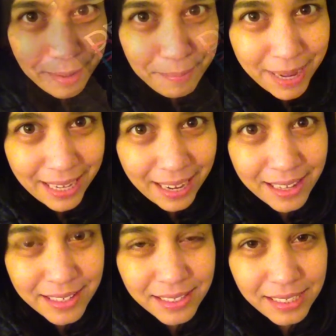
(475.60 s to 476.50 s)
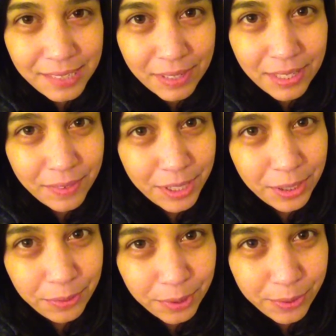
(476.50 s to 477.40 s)
Bye, guys. Leave any
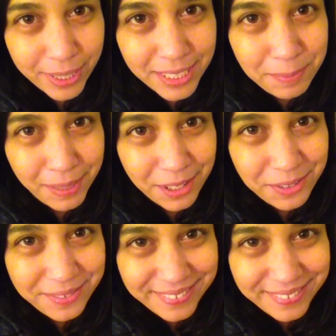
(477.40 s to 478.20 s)
video requests below.